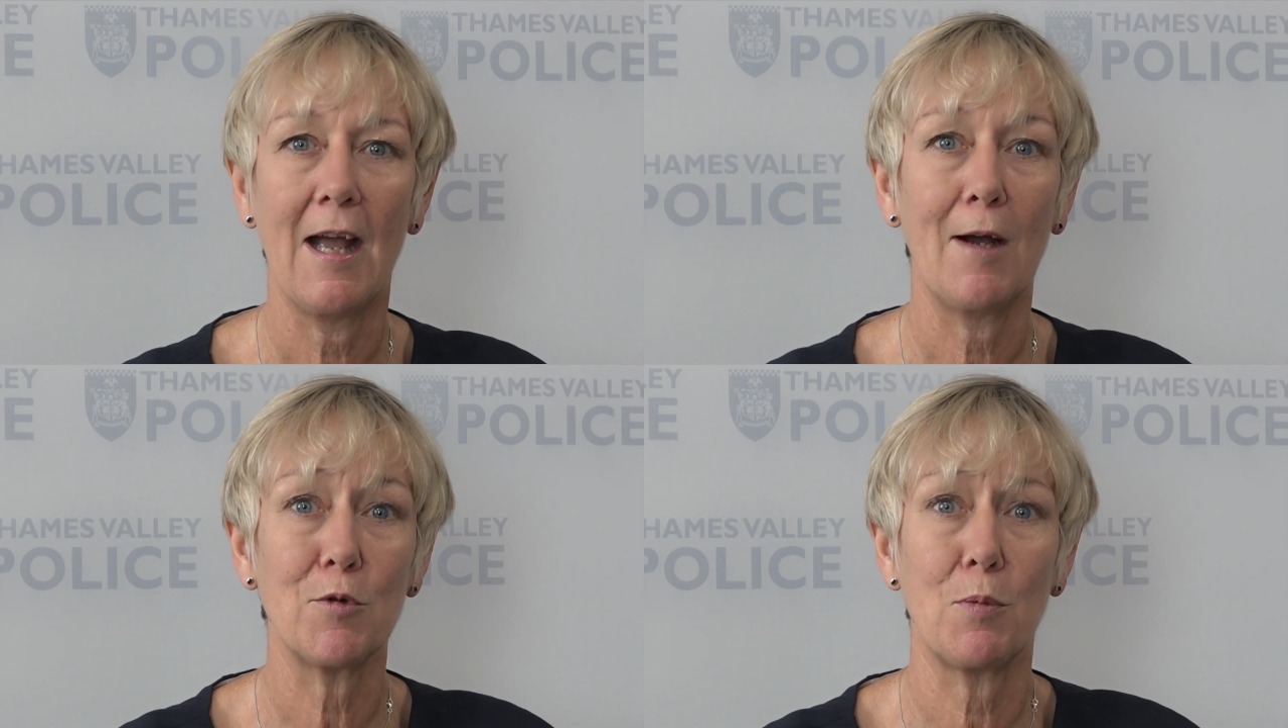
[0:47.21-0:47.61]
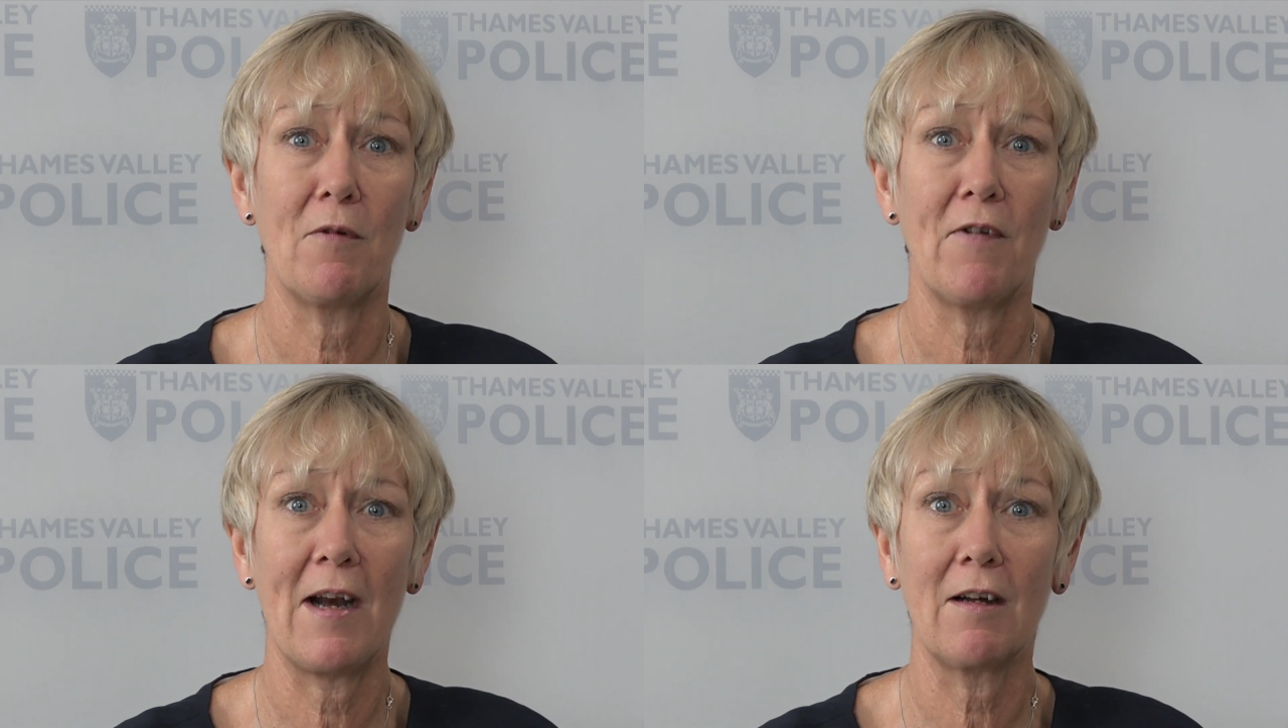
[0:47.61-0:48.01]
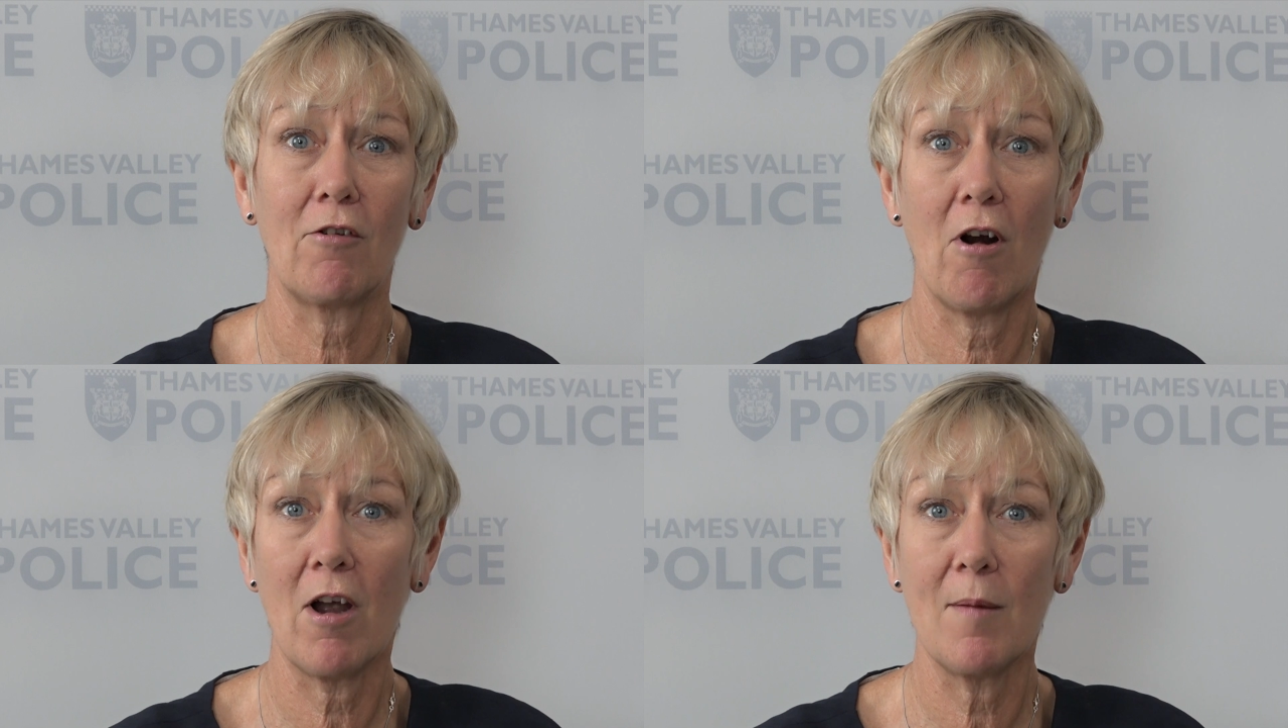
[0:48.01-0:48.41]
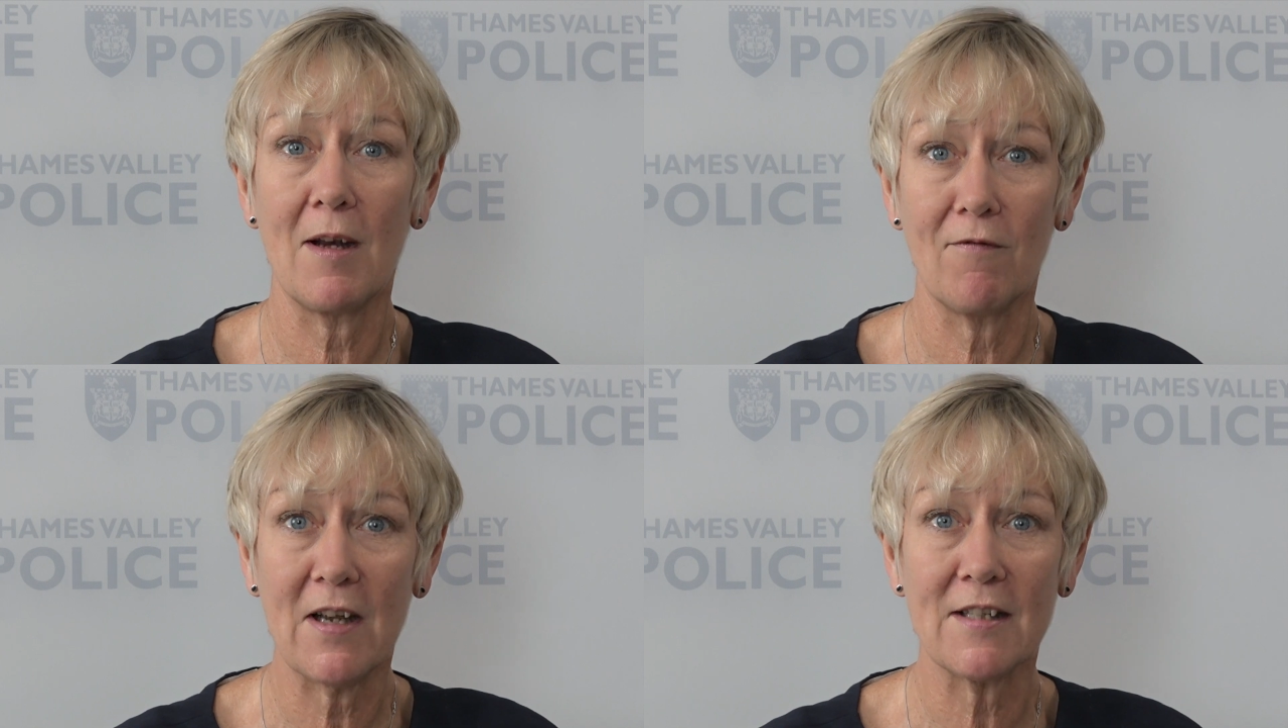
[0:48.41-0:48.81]
help to prevent crime
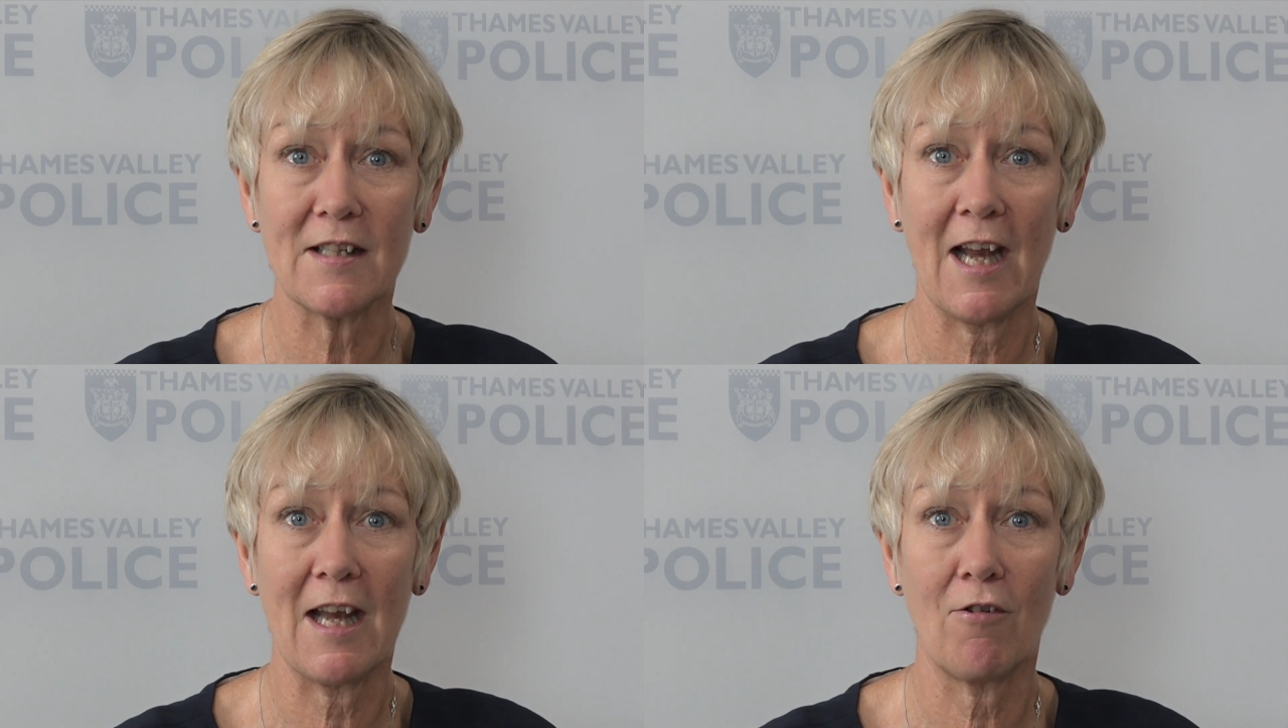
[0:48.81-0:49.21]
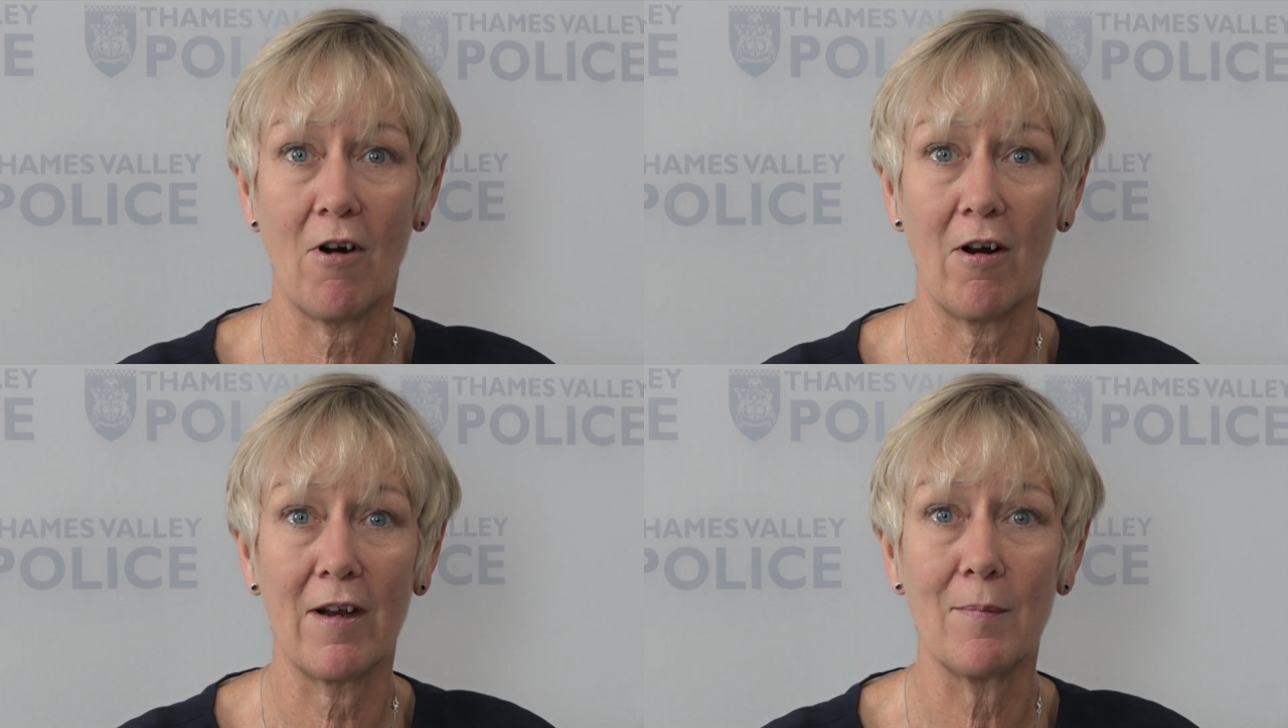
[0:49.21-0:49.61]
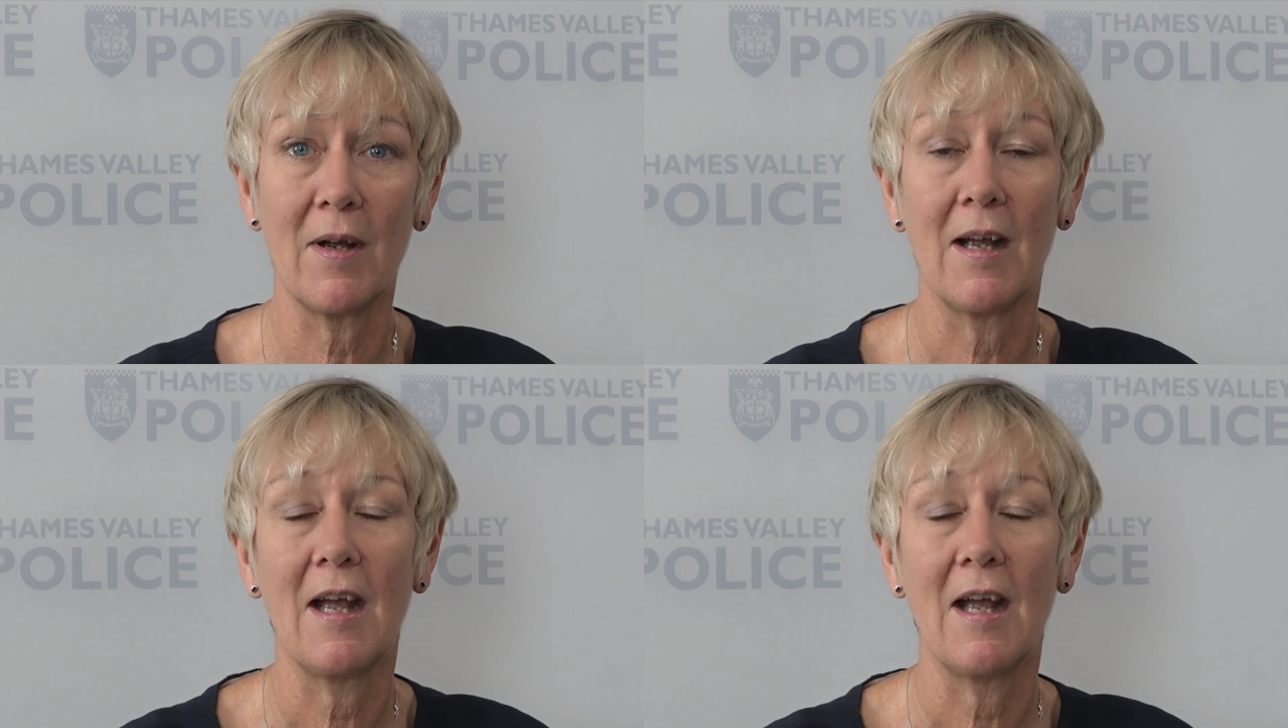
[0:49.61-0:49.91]
and investigate crime,